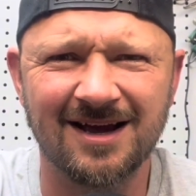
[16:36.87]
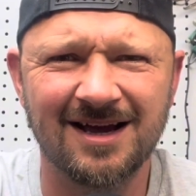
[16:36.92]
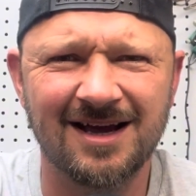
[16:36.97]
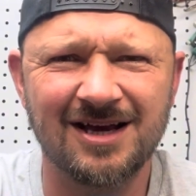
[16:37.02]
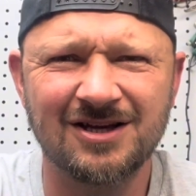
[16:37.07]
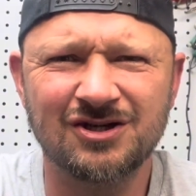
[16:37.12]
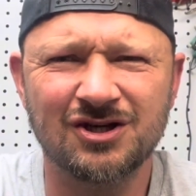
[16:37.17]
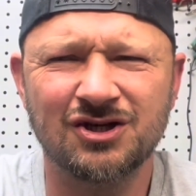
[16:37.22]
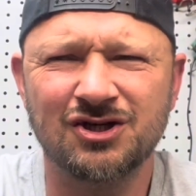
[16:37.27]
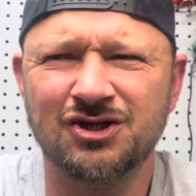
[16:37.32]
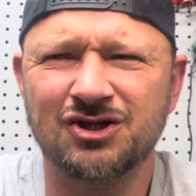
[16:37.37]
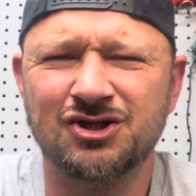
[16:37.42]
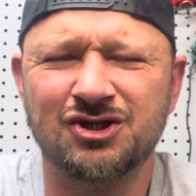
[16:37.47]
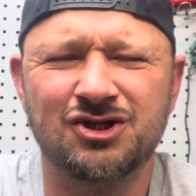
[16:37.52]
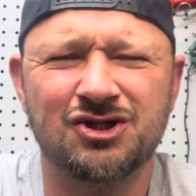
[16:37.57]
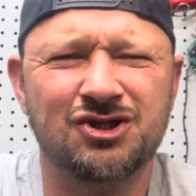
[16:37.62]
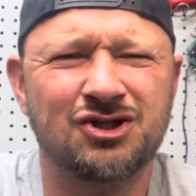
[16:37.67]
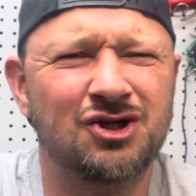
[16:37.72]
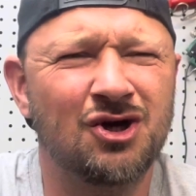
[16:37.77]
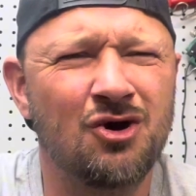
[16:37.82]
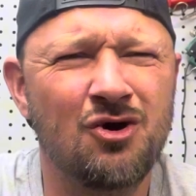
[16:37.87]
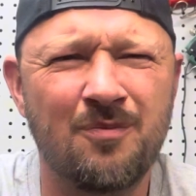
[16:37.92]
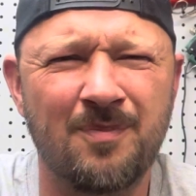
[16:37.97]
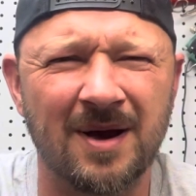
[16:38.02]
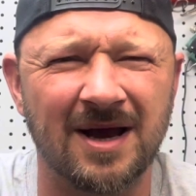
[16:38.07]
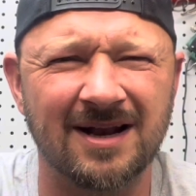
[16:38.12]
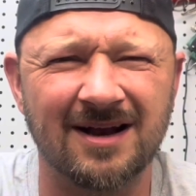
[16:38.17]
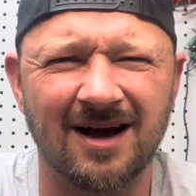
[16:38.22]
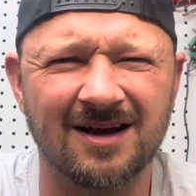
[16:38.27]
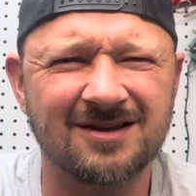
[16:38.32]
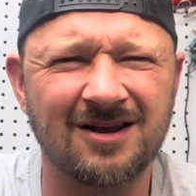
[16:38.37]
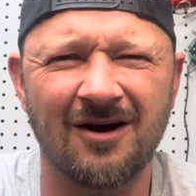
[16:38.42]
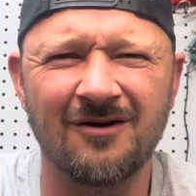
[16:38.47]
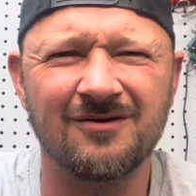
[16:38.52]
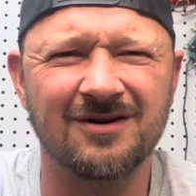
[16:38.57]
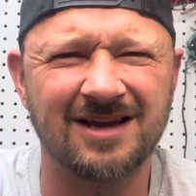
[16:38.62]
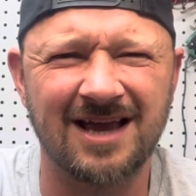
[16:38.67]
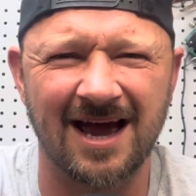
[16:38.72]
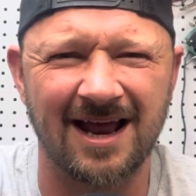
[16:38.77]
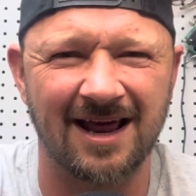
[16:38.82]
It's just stupid. I
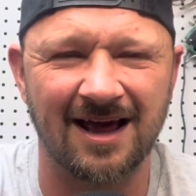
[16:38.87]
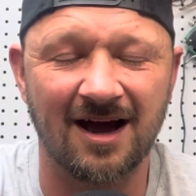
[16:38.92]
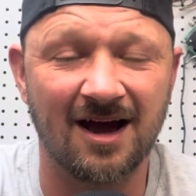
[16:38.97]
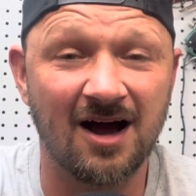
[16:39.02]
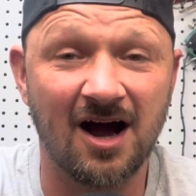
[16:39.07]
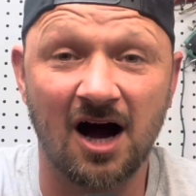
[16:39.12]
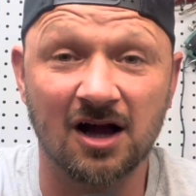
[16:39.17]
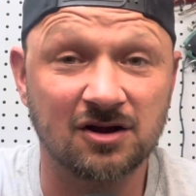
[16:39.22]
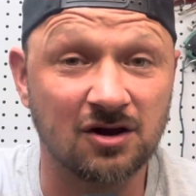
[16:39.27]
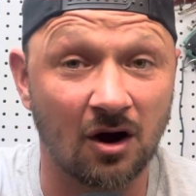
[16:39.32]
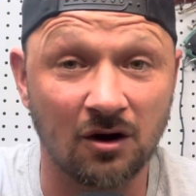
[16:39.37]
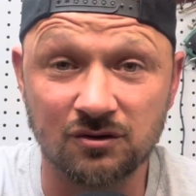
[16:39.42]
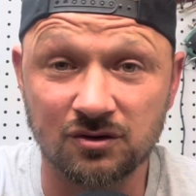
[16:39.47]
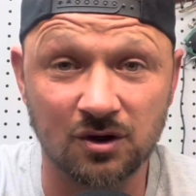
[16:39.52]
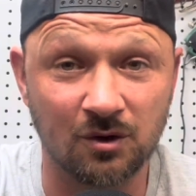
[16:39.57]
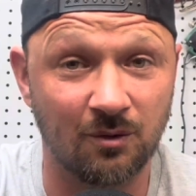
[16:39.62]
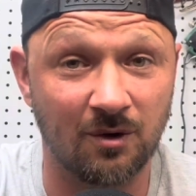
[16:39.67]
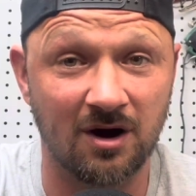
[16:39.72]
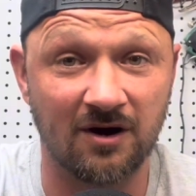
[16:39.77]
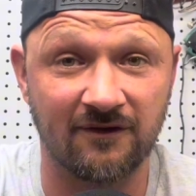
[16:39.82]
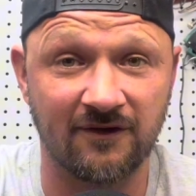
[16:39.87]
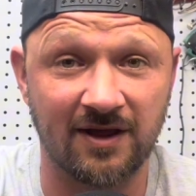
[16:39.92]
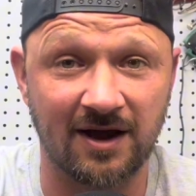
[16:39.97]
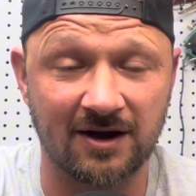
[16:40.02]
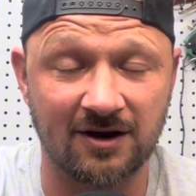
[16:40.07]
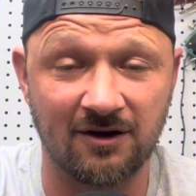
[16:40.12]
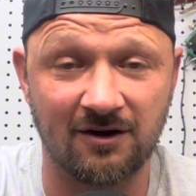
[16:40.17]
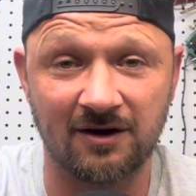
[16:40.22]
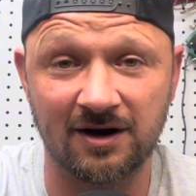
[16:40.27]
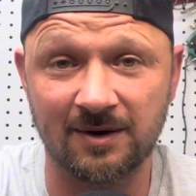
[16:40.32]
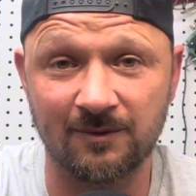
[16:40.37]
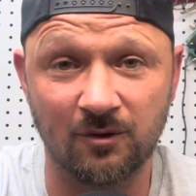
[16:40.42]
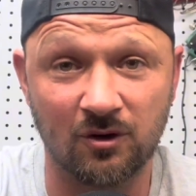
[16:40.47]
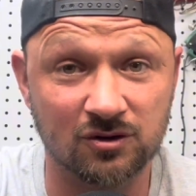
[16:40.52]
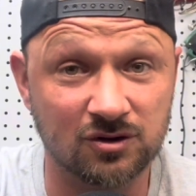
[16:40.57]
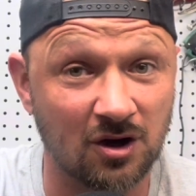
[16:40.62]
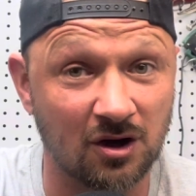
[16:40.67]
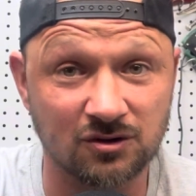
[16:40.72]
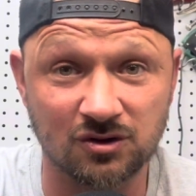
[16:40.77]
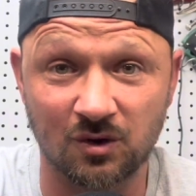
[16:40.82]
don't get it. I don't do work for that guy anymore.
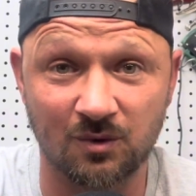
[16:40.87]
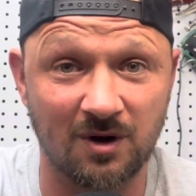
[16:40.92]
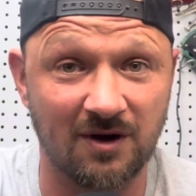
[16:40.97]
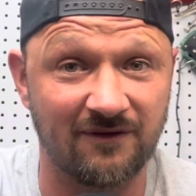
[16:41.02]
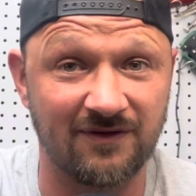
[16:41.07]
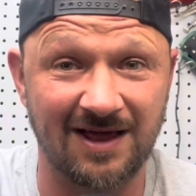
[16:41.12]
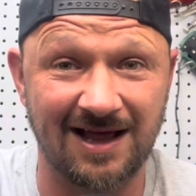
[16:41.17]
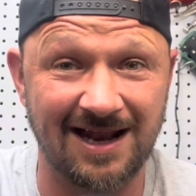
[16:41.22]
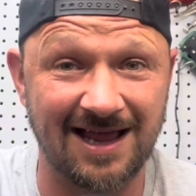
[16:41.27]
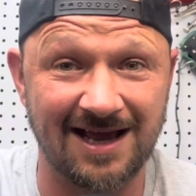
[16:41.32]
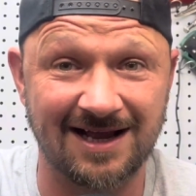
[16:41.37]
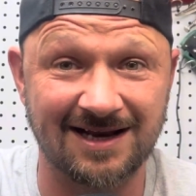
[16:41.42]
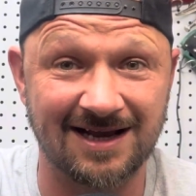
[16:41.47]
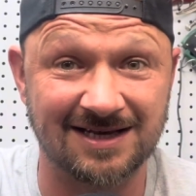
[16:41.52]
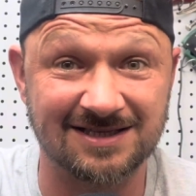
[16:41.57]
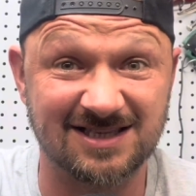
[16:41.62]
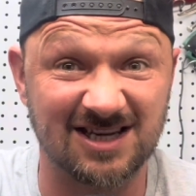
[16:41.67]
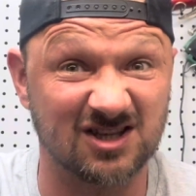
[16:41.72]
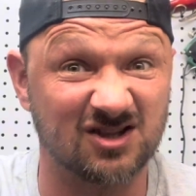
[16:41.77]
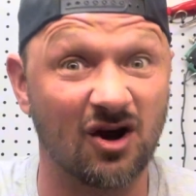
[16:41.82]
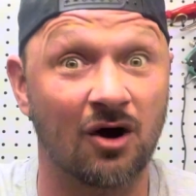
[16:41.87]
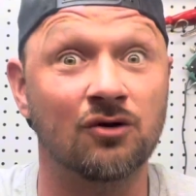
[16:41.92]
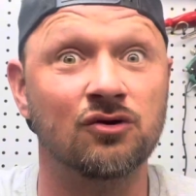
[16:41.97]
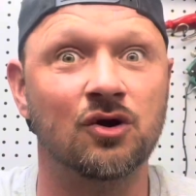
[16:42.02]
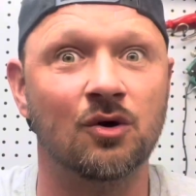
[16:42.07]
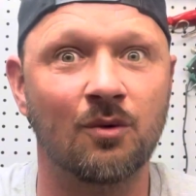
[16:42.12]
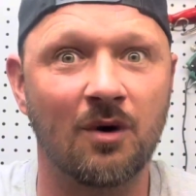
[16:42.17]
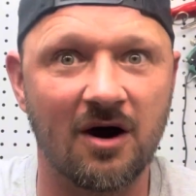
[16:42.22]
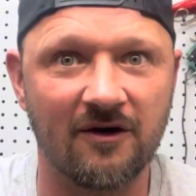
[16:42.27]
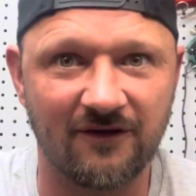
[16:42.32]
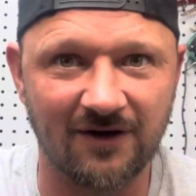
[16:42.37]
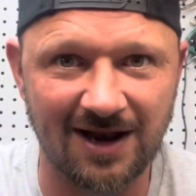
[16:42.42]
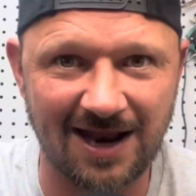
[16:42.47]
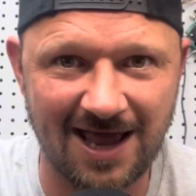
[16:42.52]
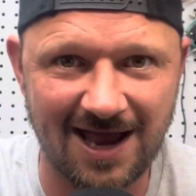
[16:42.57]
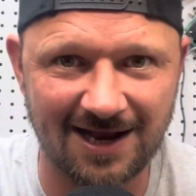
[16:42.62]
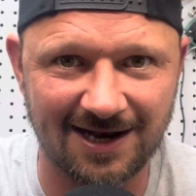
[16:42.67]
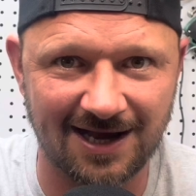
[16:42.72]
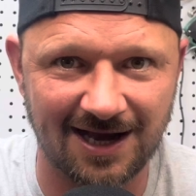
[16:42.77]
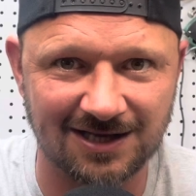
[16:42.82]
I don't do work for that letting agency. I don't do work for
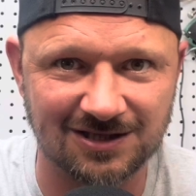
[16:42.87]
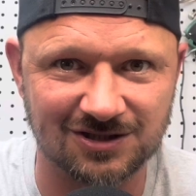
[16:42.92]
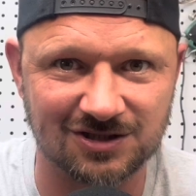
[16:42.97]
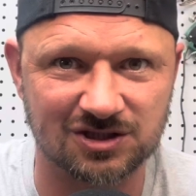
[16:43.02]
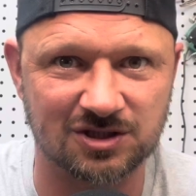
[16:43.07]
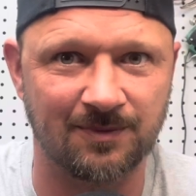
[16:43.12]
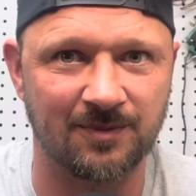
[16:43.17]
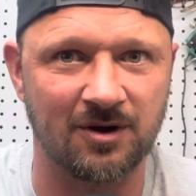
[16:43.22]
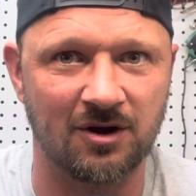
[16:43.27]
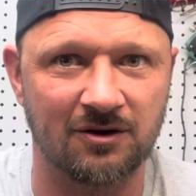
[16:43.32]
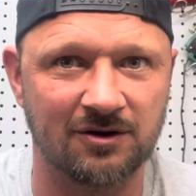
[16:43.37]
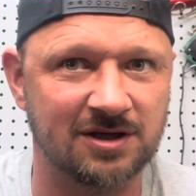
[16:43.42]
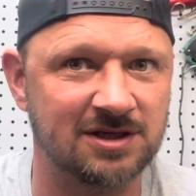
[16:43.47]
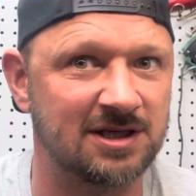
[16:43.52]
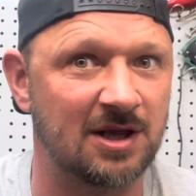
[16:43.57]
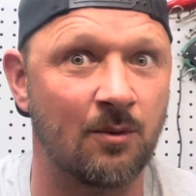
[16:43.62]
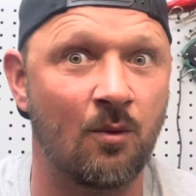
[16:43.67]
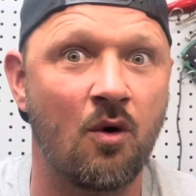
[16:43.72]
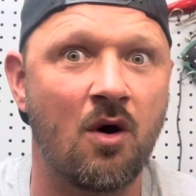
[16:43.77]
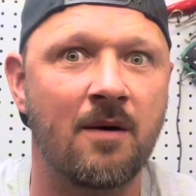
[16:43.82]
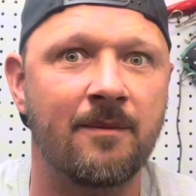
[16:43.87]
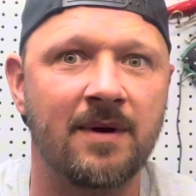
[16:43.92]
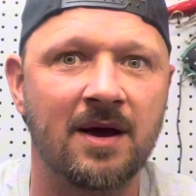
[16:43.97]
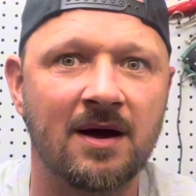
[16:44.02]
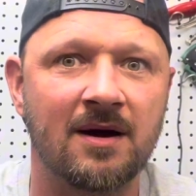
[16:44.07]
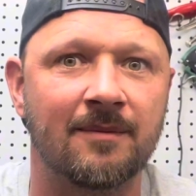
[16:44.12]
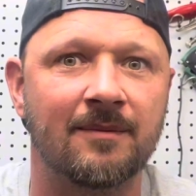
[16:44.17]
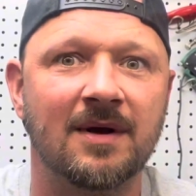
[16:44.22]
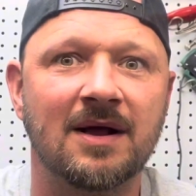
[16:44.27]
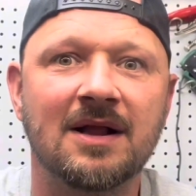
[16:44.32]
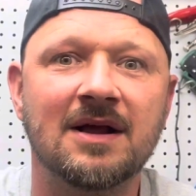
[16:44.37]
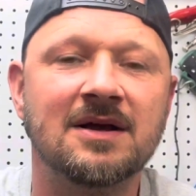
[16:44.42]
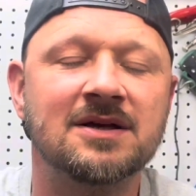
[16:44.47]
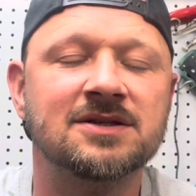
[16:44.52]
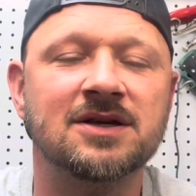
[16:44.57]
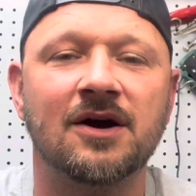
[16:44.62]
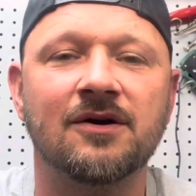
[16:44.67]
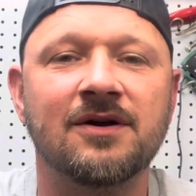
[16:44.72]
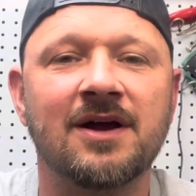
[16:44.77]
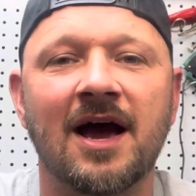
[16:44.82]
letting agents, to be honest. They wind me up.
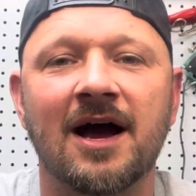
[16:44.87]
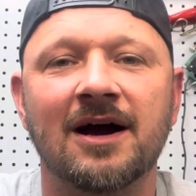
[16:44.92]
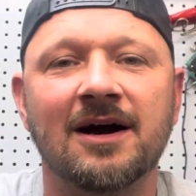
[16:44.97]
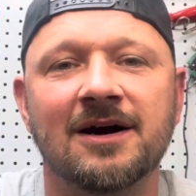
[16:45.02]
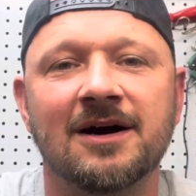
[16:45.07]
So, yeah.